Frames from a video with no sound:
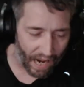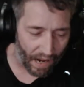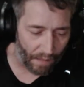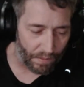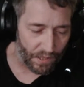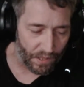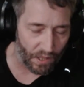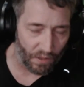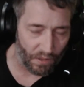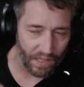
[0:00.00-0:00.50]

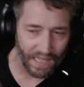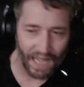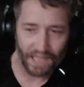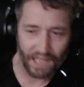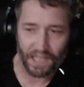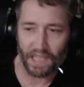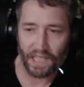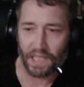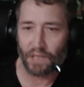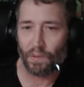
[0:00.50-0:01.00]
so
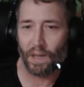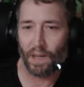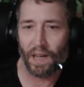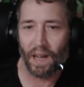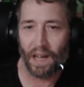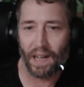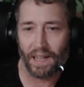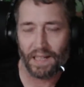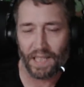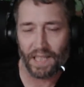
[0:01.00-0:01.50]
contentious when
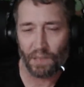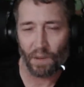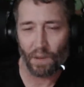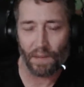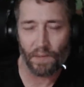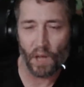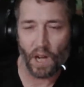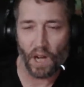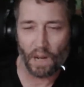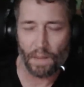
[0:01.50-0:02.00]
this is why I'm
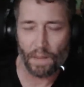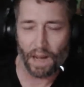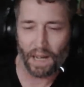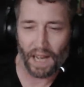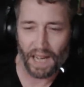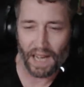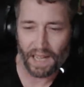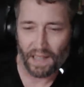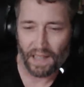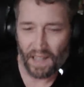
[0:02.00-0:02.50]
talking about
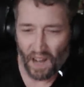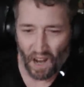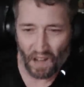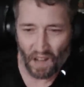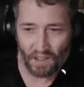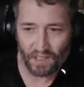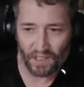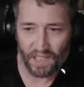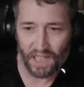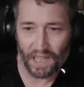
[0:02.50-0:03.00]
like
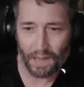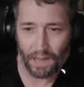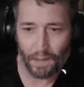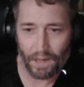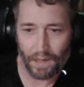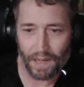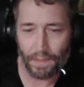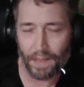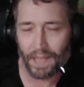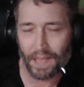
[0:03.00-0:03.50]
others in the community,
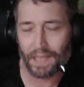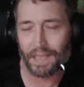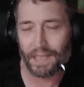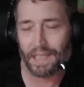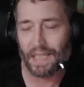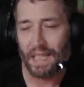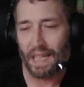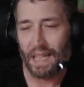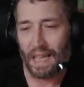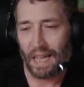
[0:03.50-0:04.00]
because
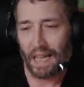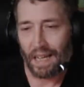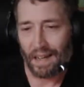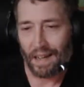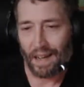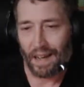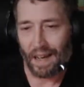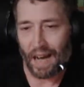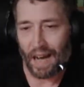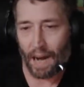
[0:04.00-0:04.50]

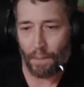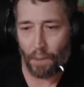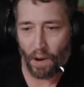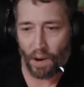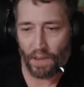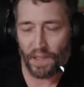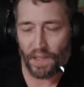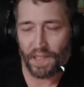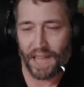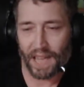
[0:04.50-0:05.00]
I'm part of
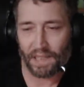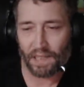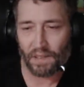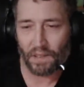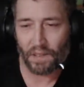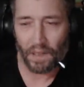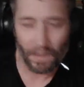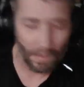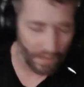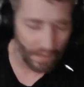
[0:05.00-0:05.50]
the technical
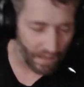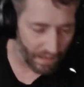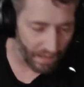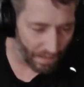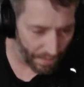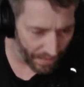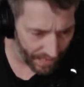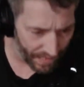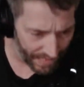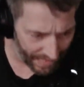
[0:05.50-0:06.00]

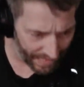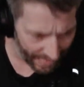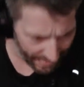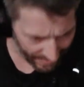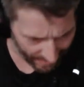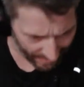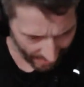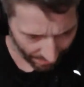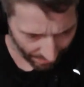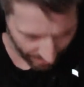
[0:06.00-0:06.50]
community and
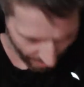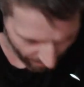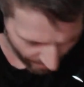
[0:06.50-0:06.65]
I'm not really